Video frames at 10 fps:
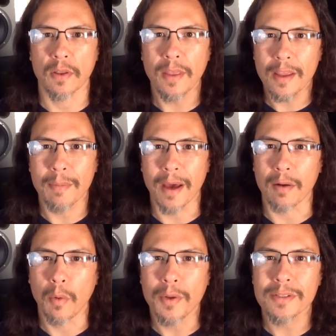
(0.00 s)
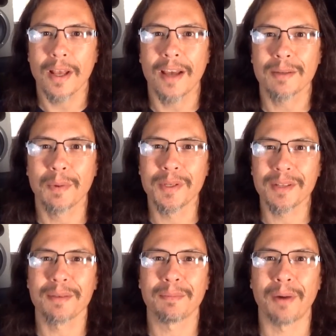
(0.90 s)
Think about it. When was the last time you went to
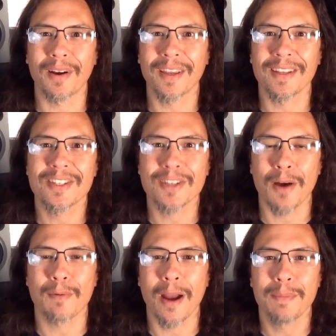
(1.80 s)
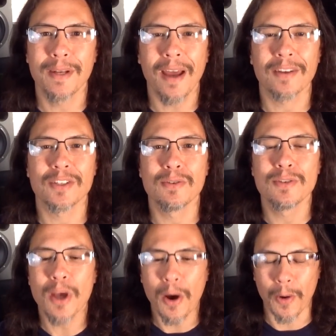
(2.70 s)
the market and saw ripe bananas? You
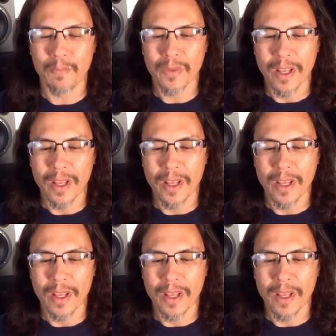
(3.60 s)
don't.